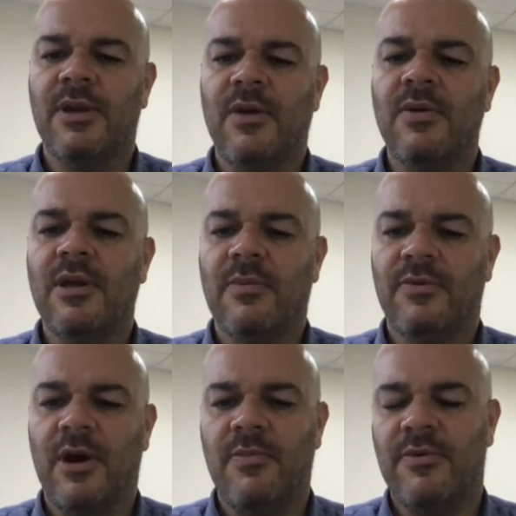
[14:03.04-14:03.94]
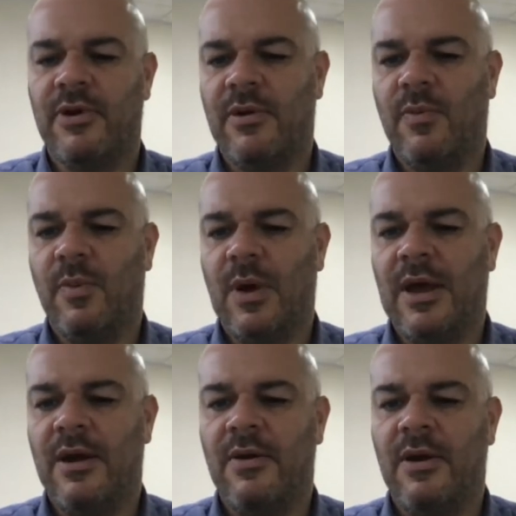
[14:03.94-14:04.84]
only appropriate
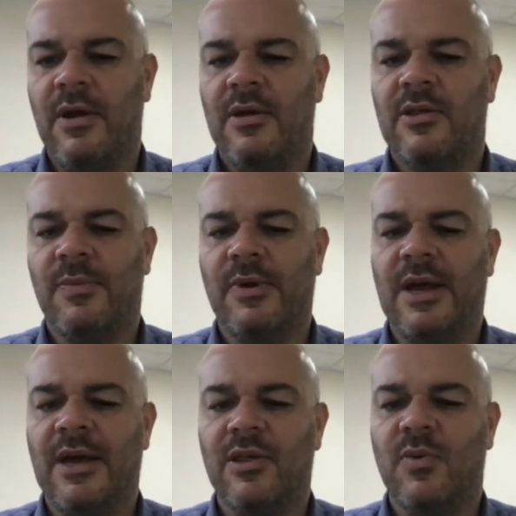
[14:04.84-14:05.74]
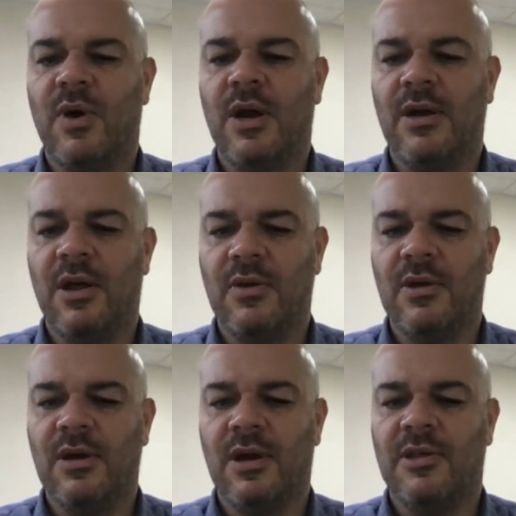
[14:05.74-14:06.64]
where someone has quite
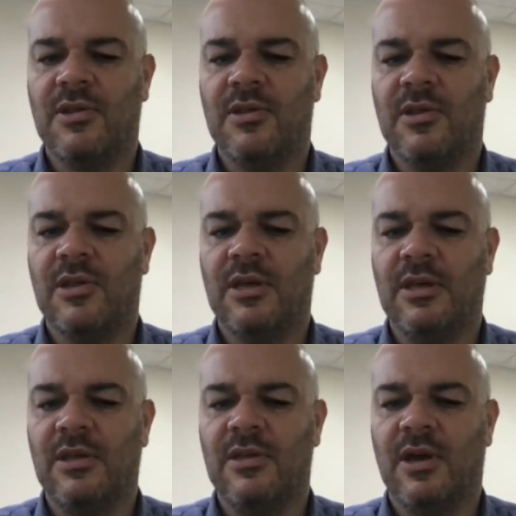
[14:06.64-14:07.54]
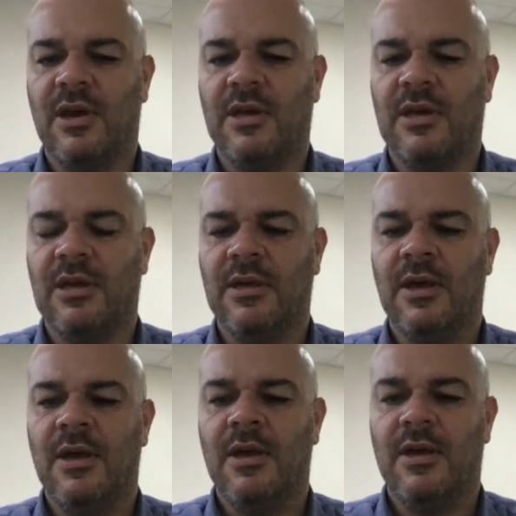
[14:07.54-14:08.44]
localized disease, i.e.
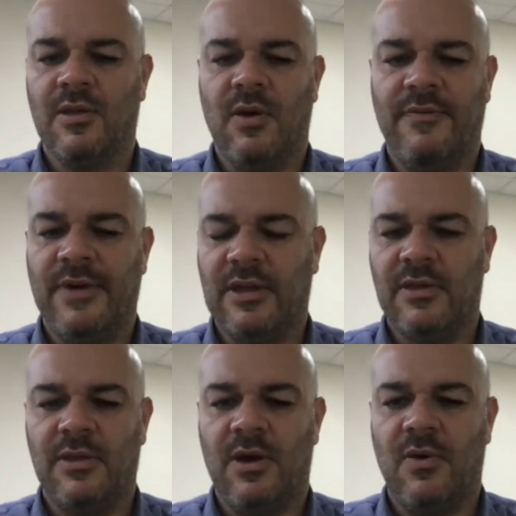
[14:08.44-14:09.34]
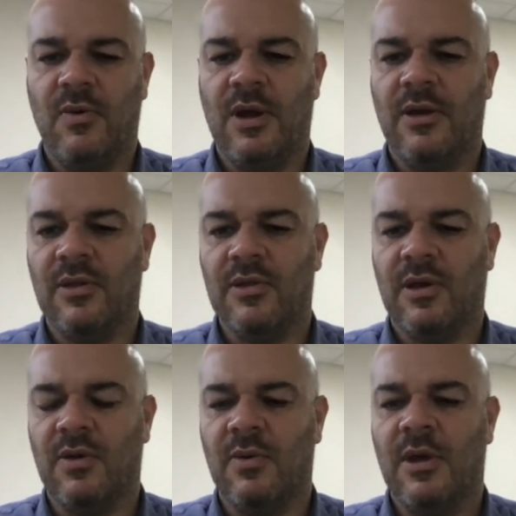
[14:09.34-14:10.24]
it's not affecting the whole lung.
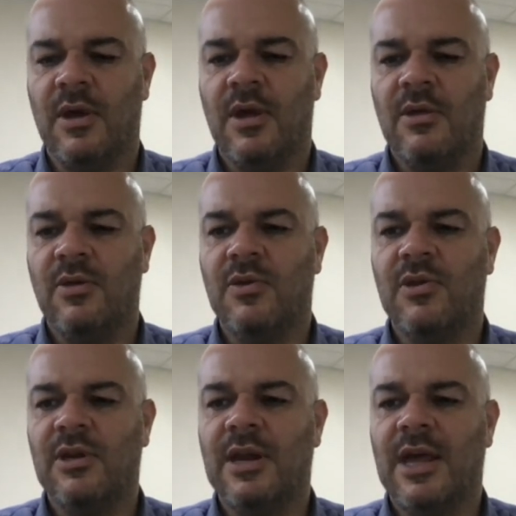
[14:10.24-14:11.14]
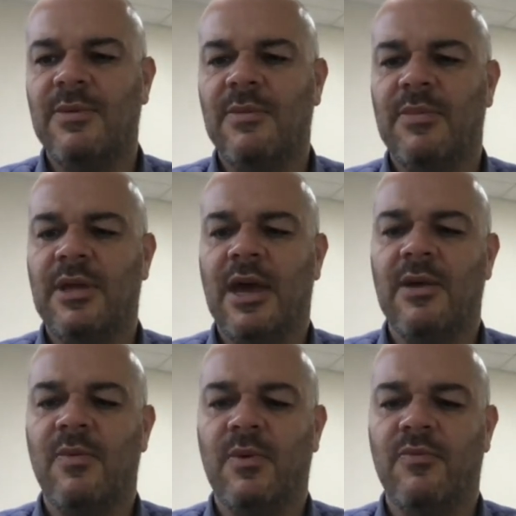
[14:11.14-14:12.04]
So usually in
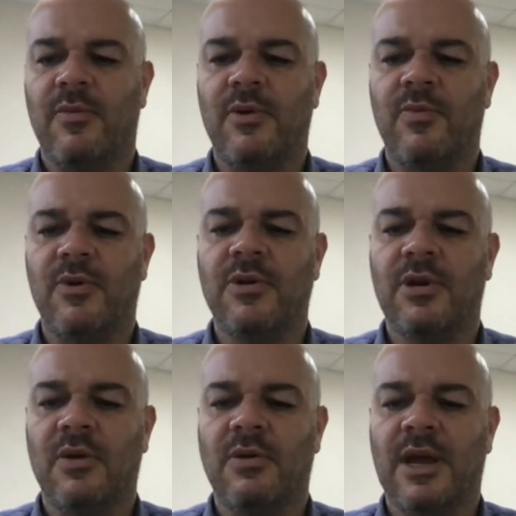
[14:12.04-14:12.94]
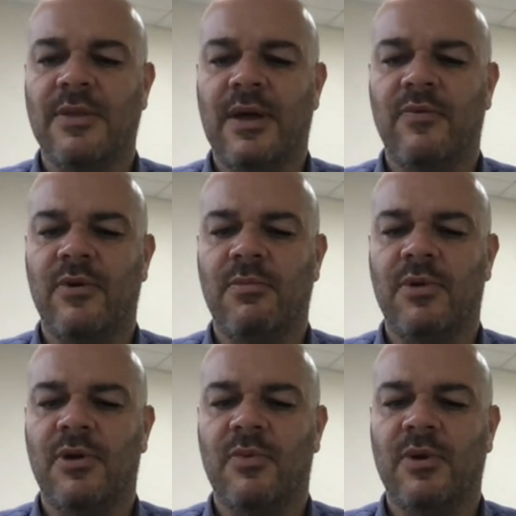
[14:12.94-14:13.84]
ABPA, we probably wouldn't go down that route,
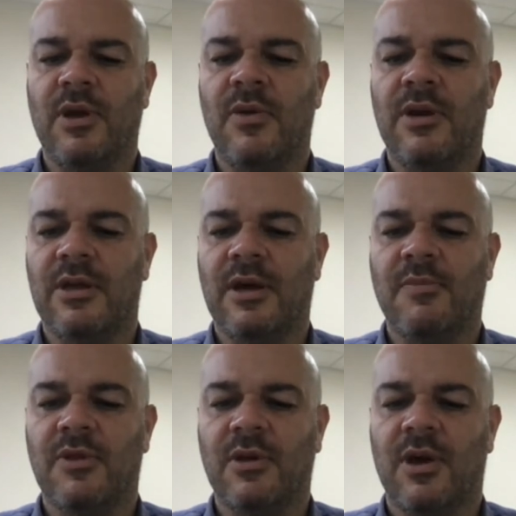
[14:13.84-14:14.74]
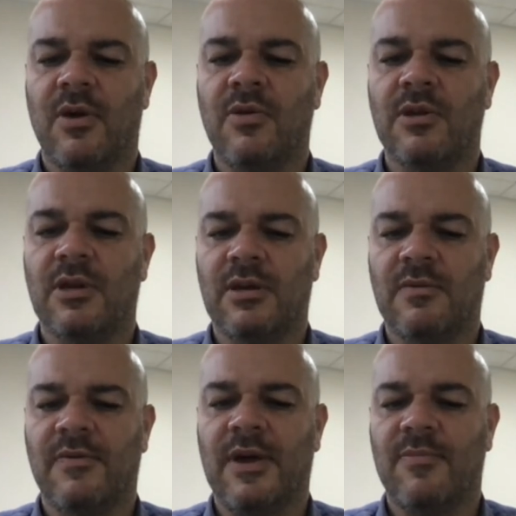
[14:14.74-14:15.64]
because we know that it comes and goes and it can
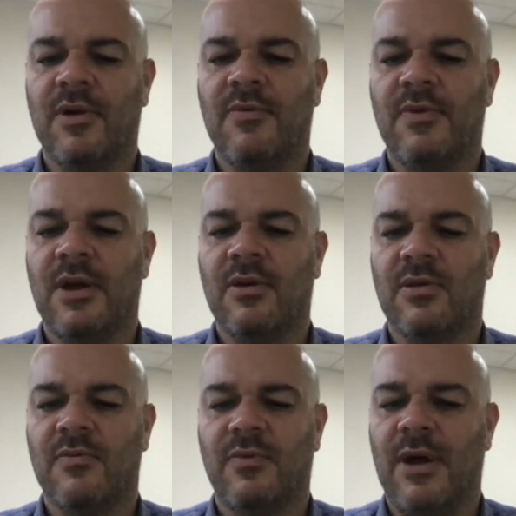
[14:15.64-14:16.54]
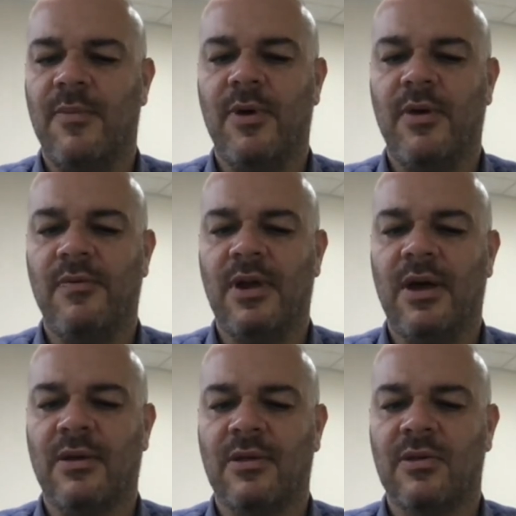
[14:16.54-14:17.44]
affect both lungs throughout both
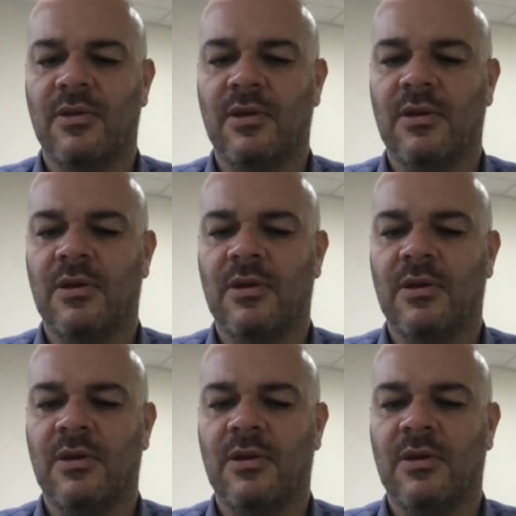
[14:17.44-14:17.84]
lungs, and that